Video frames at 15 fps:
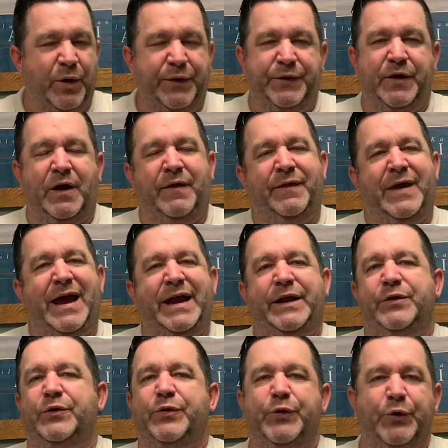with you on that,
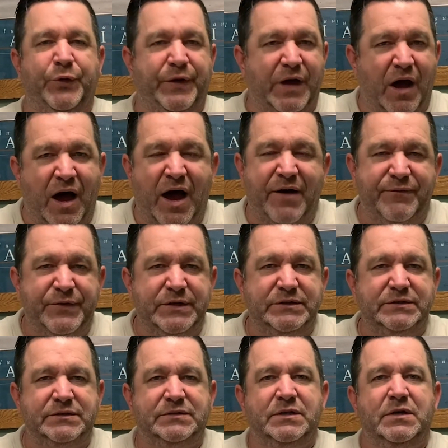either through the
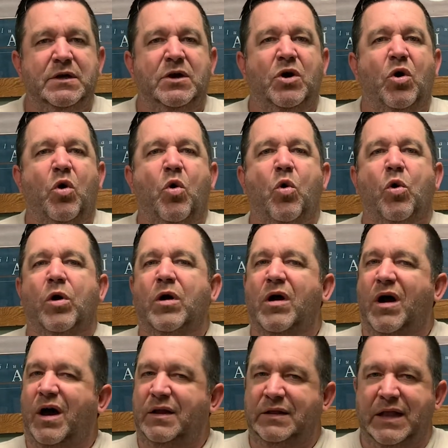office or
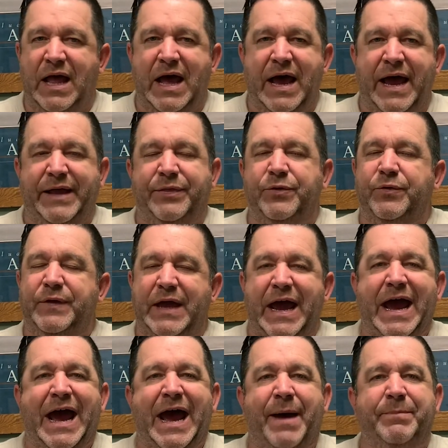online through the
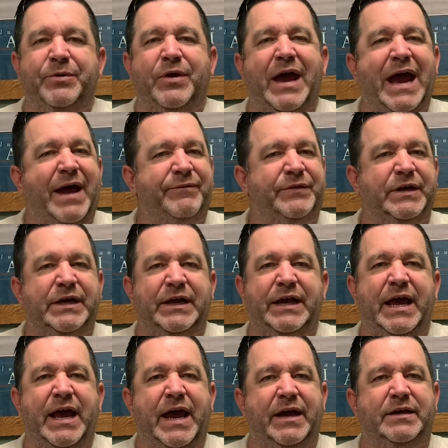app. You have to
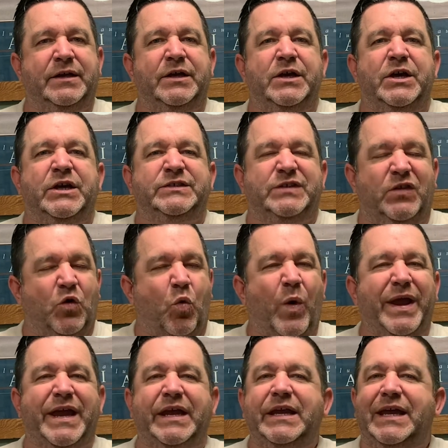connect so that we
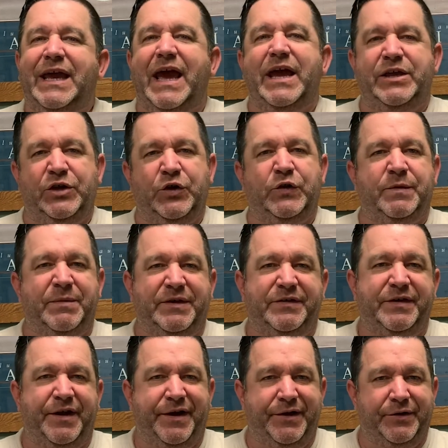can get you the
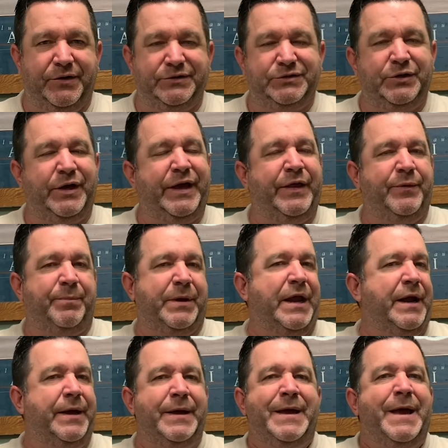materials. You're either going
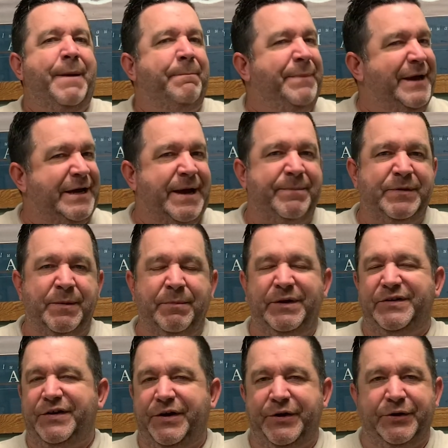to pick up the
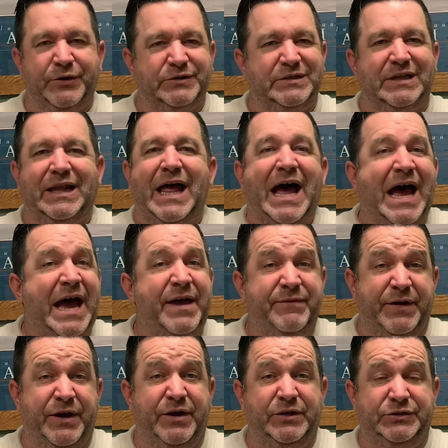materials live
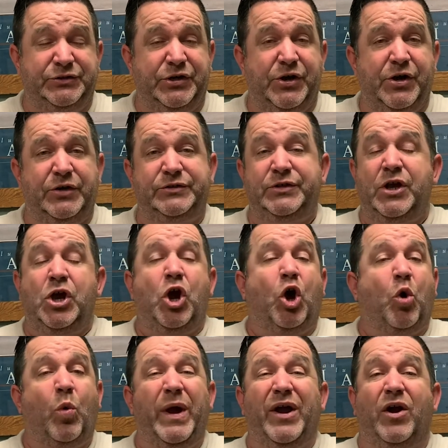here at church, or
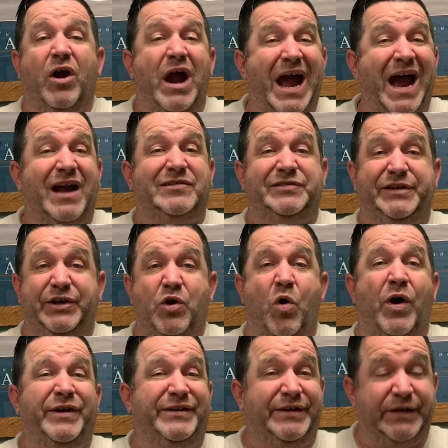we are actually
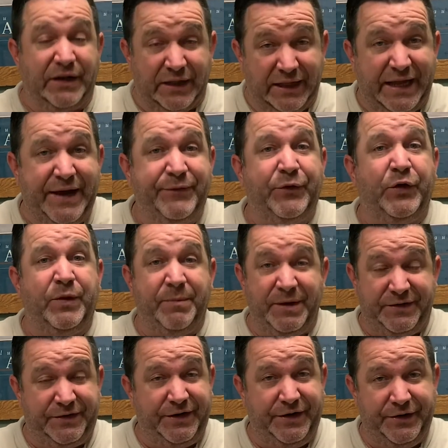going to deliver the
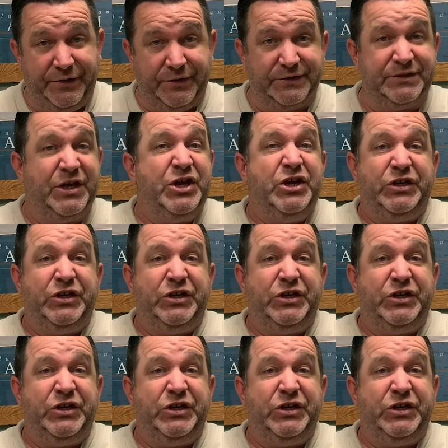materials